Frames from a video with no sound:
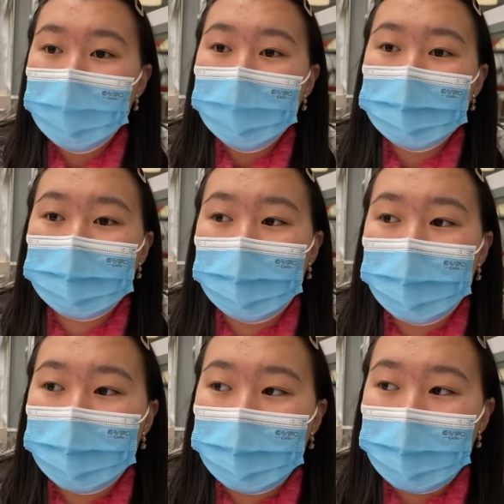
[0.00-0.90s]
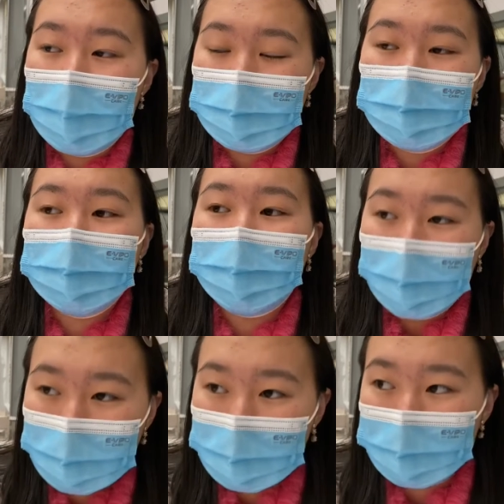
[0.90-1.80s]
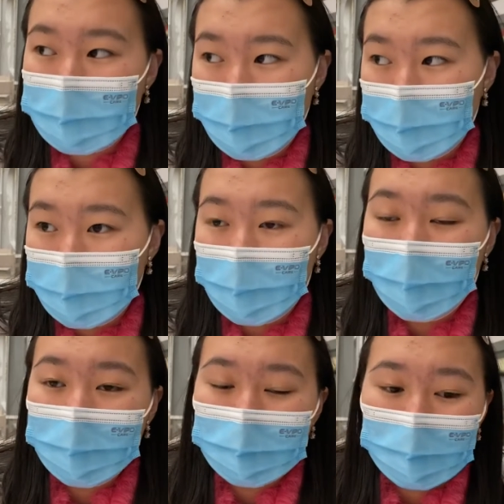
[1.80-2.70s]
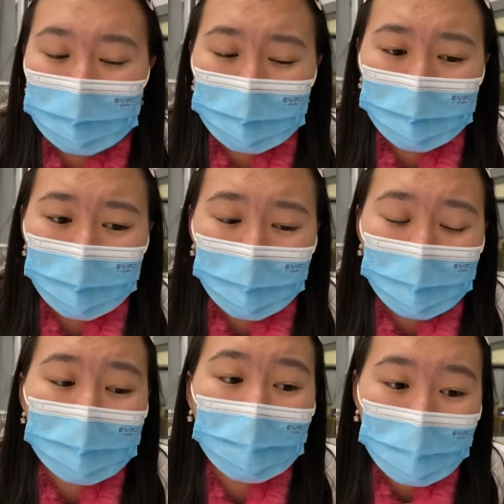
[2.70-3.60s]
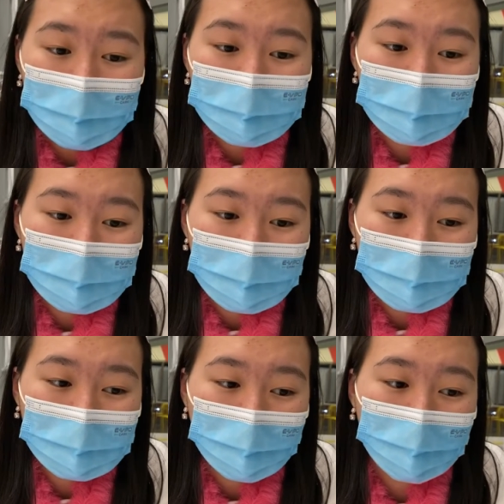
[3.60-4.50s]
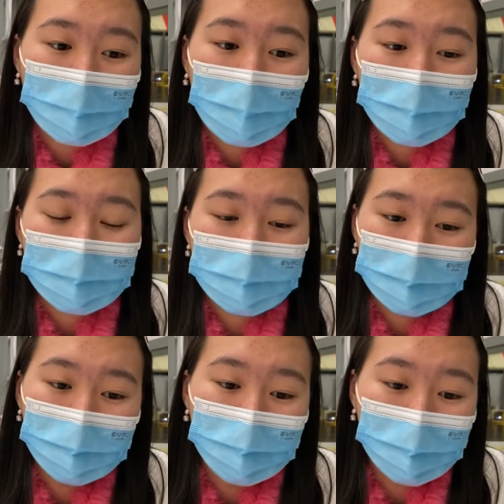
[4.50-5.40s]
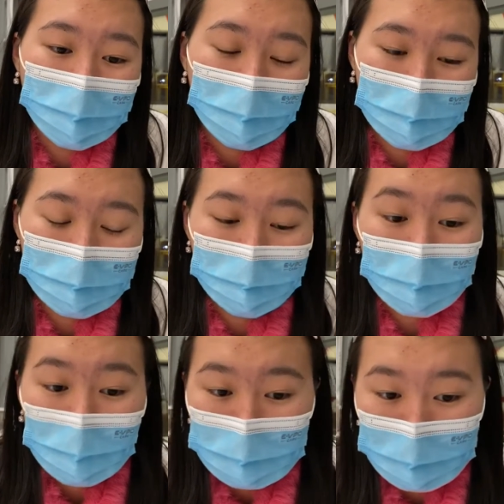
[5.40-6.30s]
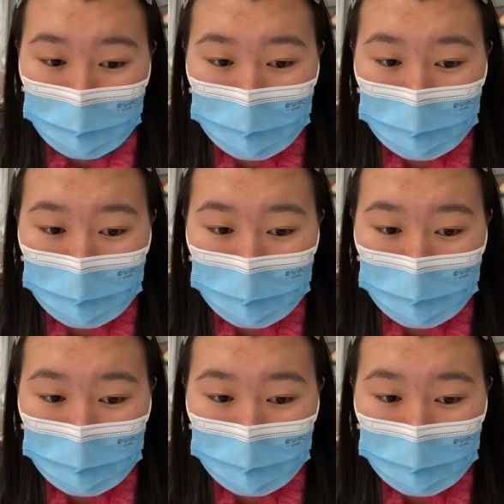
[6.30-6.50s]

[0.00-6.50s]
So it's best to just bring your own reusable cups so you don't have to waste plastic.